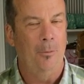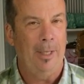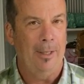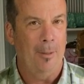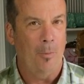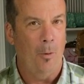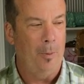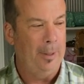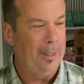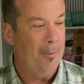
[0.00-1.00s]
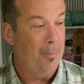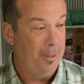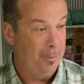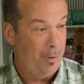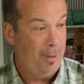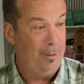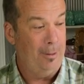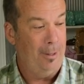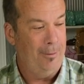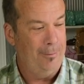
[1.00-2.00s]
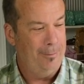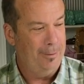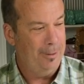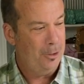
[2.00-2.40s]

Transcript: we ended up opening up this bottle of uh,